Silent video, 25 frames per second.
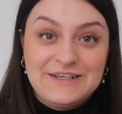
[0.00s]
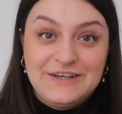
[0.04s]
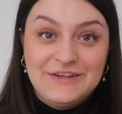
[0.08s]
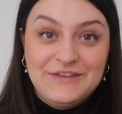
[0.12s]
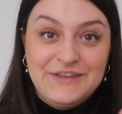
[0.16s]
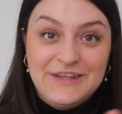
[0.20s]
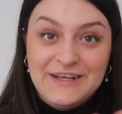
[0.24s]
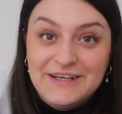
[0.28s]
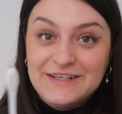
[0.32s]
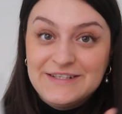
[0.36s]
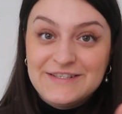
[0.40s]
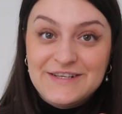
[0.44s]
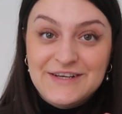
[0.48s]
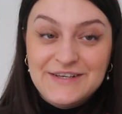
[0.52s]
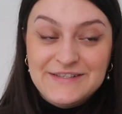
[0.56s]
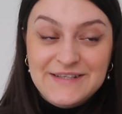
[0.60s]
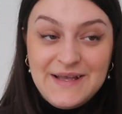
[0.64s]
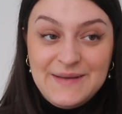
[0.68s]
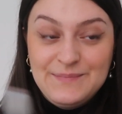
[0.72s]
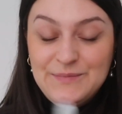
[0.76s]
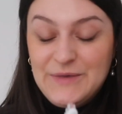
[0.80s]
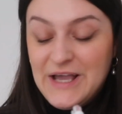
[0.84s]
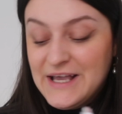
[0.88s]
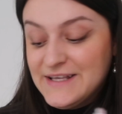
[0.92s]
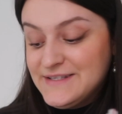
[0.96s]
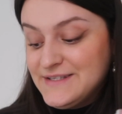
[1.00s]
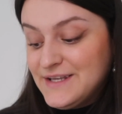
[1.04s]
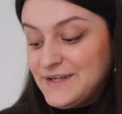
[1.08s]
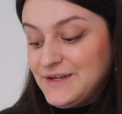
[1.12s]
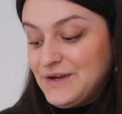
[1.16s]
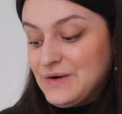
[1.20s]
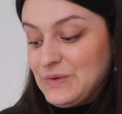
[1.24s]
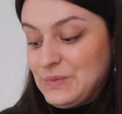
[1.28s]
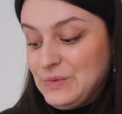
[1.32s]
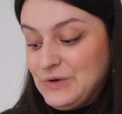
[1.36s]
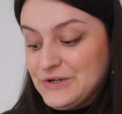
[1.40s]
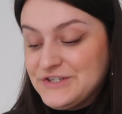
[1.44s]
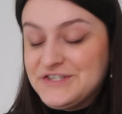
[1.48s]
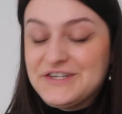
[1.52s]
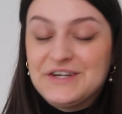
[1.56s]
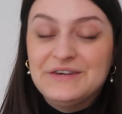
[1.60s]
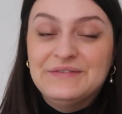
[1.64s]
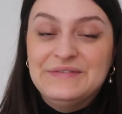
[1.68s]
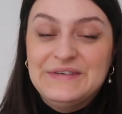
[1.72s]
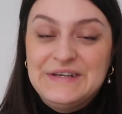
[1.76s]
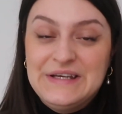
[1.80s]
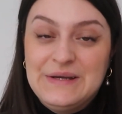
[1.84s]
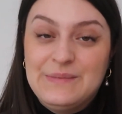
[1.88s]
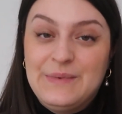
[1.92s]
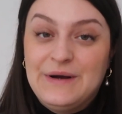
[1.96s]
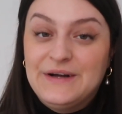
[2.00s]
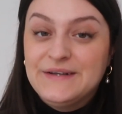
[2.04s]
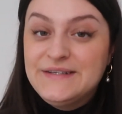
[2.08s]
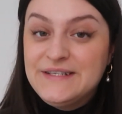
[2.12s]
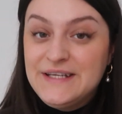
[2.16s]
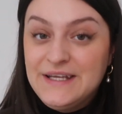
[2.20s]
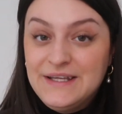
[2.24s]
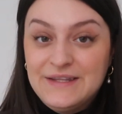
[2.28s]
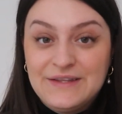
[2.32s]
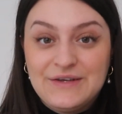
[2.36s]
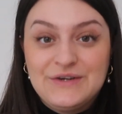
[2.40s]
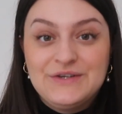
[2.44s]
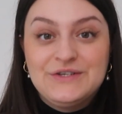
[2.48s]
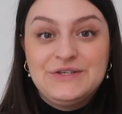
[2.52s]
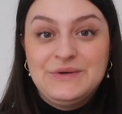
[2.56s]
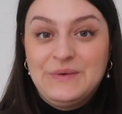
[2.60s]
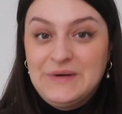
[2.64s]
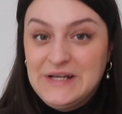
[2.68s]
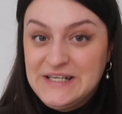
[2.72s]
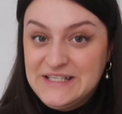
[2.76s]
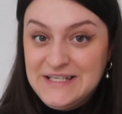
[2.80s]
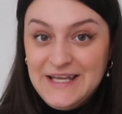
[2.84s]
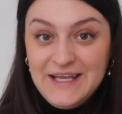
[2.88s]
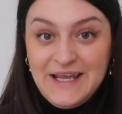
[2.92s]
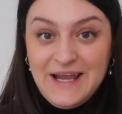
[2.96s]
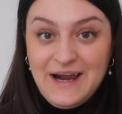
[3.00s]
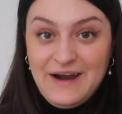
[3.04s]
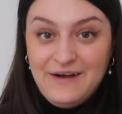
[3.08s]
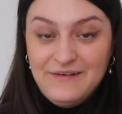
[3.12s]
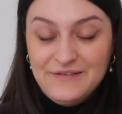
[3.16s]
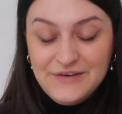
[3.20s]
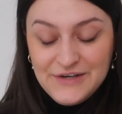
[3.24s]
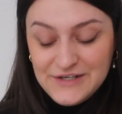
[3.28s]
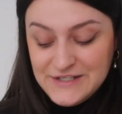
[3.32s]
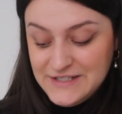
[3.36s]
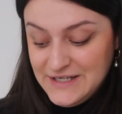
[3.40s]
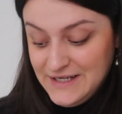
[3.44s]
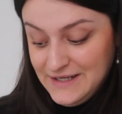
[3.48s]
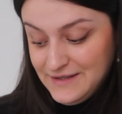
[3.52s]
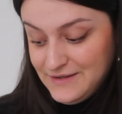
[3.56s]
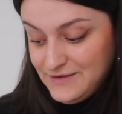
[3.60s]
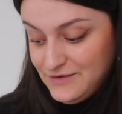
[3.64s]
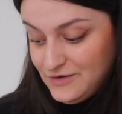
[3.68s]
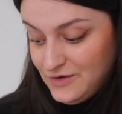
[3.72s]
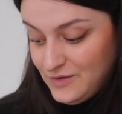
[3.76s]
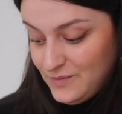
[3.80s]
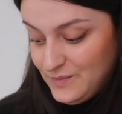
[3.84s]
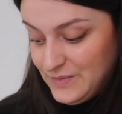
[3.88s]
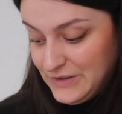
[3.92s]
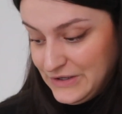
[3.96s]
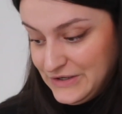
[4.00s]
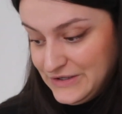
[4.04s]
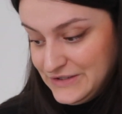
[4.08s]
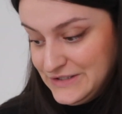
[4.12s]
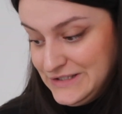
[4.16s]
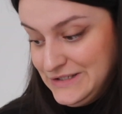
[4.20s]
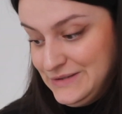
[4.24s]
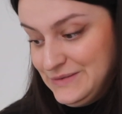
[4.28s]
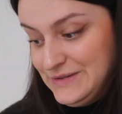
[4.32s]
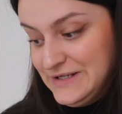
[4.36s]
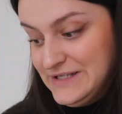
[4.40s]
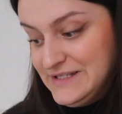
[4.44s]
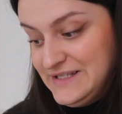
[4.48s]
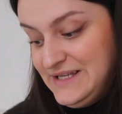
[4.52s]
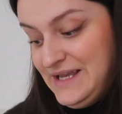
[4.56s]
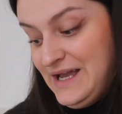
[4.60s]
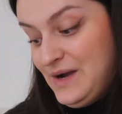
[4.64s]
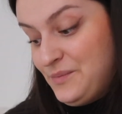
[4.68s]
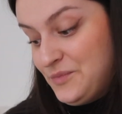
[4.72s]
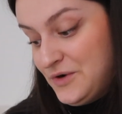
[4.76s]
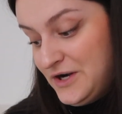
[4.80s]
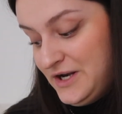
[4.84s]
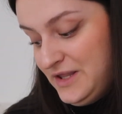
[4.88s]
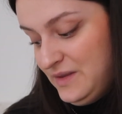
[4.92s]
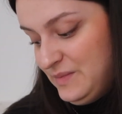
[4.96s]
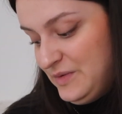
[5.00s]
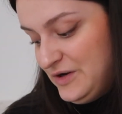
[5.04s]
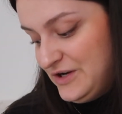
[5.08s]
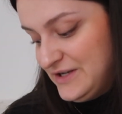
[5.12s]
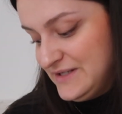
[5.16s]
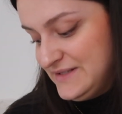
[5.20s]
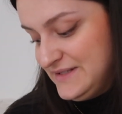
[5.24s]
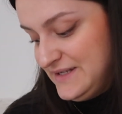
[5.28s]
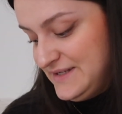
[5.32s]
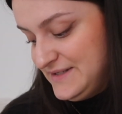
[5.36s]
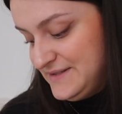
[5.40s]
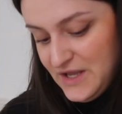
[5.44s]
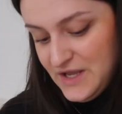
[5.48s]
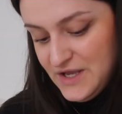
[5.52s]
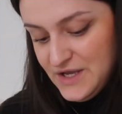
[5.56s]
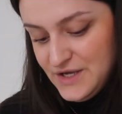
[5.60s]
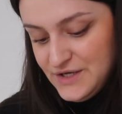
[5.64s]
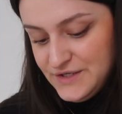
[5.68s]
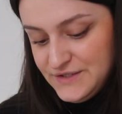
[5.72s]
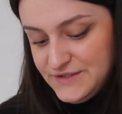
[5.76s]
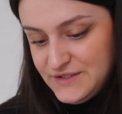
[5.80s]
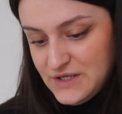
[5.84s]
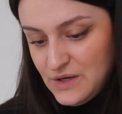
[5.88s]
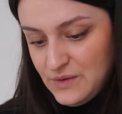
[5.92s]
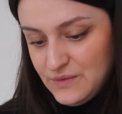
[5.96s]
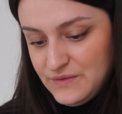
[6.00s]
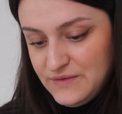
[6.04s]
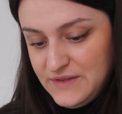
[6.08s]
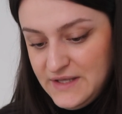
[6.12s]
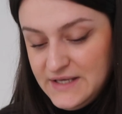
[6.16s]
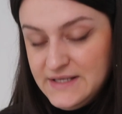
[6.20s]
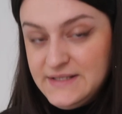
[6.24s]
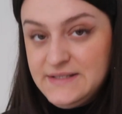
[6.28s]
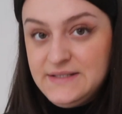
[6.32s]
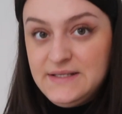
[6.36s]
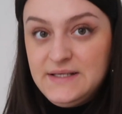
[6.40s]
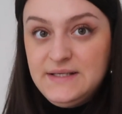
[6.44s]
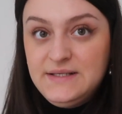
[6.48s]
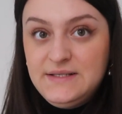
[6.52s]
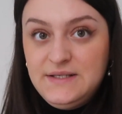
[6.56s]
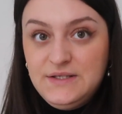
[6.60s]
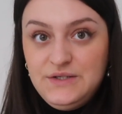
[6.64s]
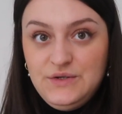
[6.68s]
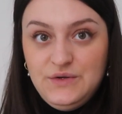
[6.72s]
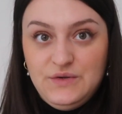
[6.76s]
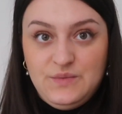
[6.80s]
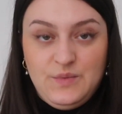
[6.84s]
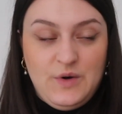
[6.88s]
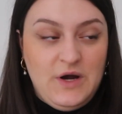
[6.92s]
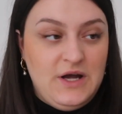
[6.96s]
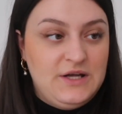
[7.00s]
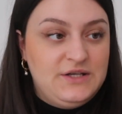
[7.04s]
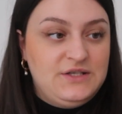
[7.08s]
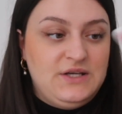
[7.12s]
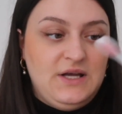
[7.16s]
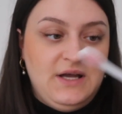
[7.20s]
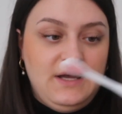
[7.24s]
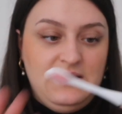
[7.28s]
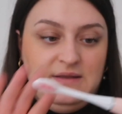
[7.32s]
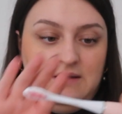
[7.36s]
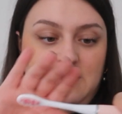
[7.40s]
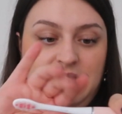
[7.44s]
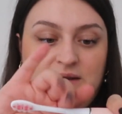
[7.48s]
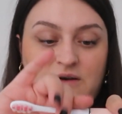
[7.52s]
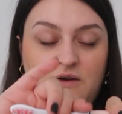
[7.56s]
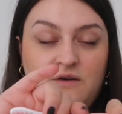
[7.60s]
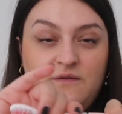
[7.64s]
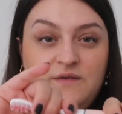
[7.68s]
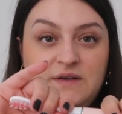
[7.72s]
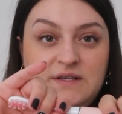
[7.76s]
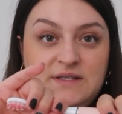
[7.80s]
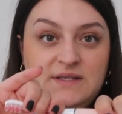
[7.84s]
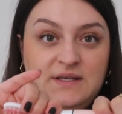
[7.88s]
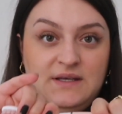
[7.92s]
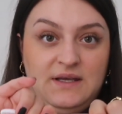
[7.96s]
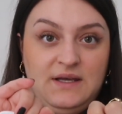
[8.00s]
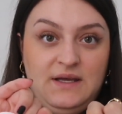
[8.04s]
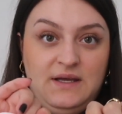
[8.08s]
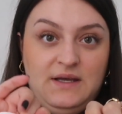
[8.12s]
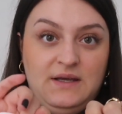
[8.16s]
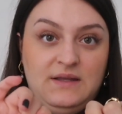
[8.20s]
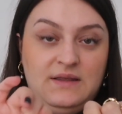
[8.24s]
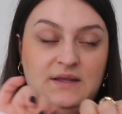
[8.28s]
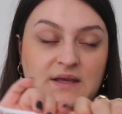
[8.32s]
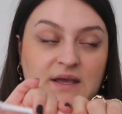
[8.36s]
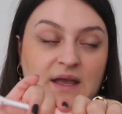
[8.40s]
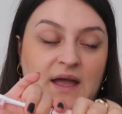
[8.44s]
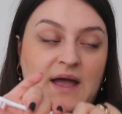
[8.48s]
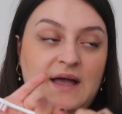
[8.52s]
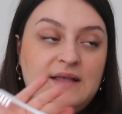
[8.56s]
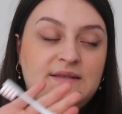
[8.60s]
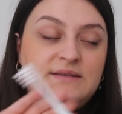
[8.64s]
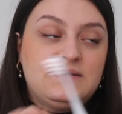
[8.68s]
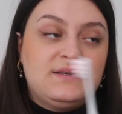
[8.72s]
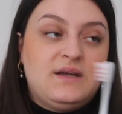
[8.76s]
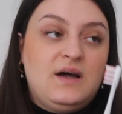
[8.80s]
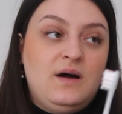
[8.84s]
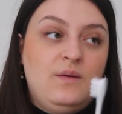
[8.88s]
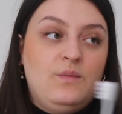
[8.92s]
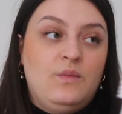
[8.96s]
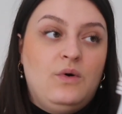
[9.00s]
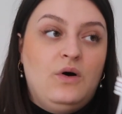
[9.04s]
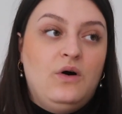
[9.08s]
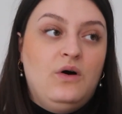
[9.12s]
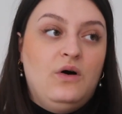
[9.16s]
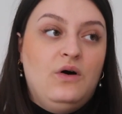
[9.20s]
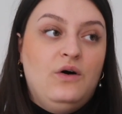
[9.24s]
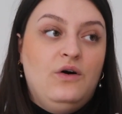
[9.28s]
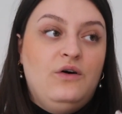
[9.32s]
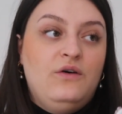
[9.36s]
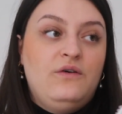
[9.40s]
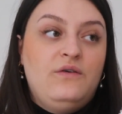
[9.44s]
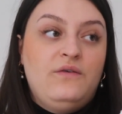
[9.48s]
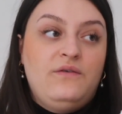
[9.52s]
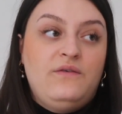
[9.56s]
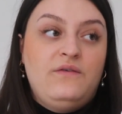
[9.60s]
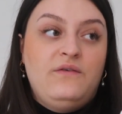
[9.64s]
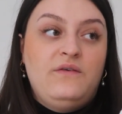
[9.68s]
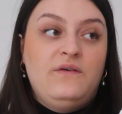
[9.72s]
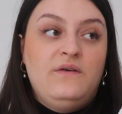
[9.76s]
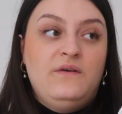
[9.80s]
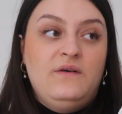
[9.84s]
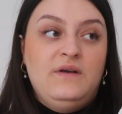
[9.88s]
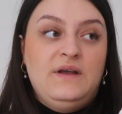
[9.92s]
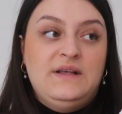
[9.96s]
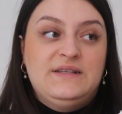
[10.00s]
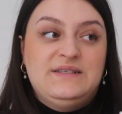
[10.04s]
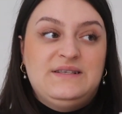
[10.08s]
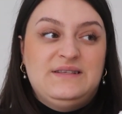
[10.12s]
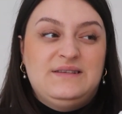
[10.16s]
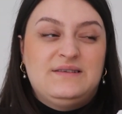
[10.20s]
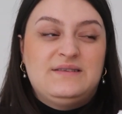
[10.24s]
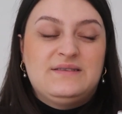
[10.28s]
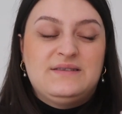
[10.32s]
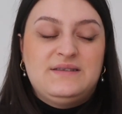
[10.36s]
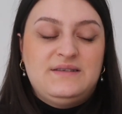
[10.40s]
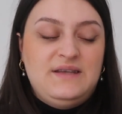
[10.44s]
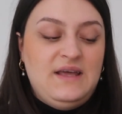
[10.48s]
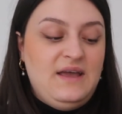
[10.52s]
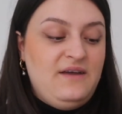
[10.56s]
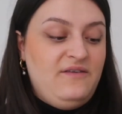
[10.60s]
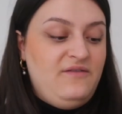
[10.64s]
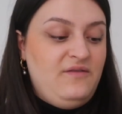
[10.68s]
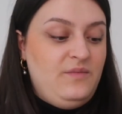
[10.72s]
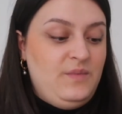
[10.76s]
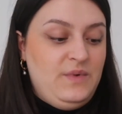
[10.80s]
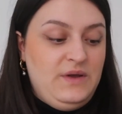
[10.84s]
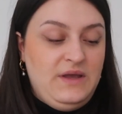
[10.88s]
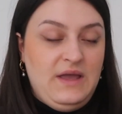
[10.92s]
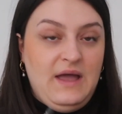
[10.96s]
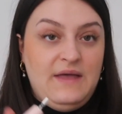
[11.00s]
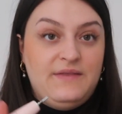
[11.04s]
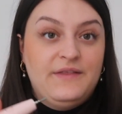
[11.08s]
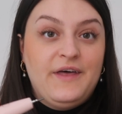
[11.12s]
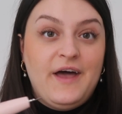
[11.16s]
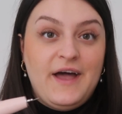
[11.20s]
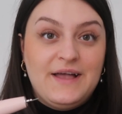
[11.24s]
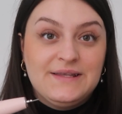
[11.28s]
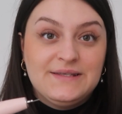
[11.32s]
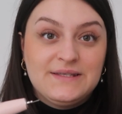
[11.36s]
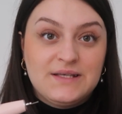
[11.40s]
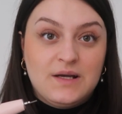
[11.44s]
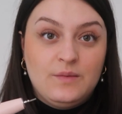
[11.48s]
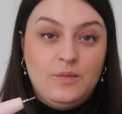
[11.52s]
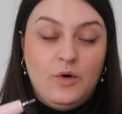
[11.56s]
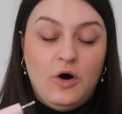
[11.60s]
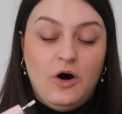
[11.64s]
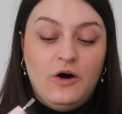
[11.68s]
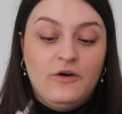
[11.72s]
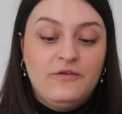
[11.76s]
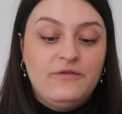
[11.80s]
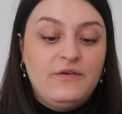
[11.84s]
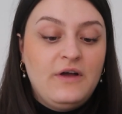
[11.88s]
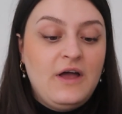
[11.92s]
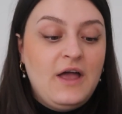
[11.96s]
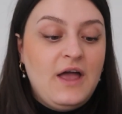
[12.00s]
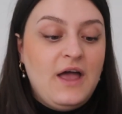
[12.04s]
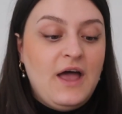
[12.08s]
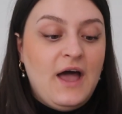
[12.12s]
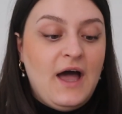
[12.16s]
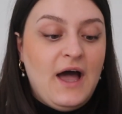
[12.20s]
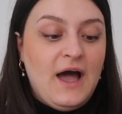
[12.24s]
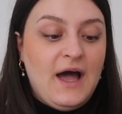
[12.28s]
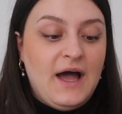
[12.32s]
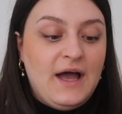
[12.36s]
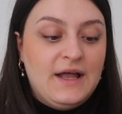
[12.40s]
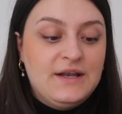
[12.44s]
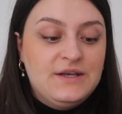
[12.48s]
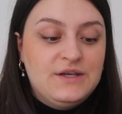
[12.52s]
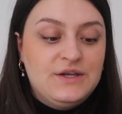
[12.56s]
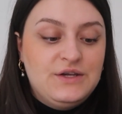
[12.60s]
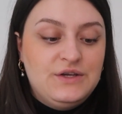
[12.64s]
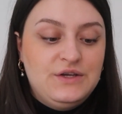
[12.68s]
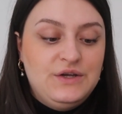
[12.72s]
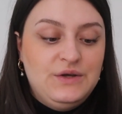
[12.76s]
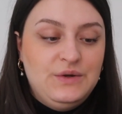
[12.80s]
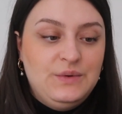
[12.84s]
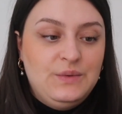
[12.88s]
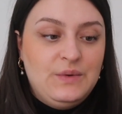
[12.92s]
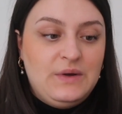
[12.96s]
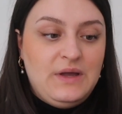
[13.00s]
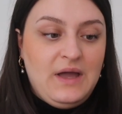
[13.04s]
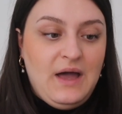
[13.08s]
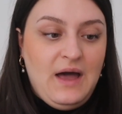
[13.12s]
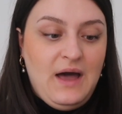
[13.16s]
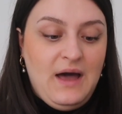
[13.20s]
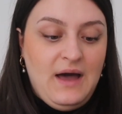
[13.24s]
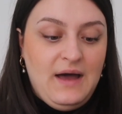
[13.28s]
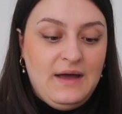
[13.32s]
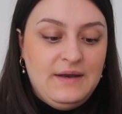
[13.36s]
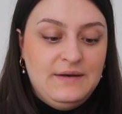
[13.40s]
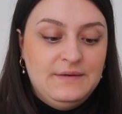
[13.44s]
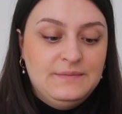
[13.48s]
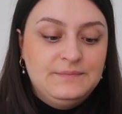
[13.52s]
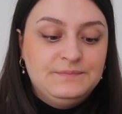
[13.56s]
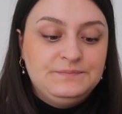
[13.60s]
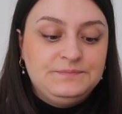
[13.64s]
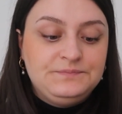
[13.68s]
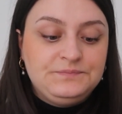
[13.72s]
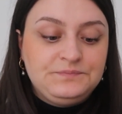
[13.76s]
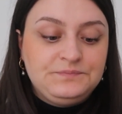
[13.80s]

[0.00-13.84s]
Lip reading: things, because I'm guessing you're watching a video about teeth because you want to take care of your teeth, not because you want to see how pretty the box is. So this is the toothbrush, and then obviously the heads come off. It's a little stiff, but yeah, the heads come off and you can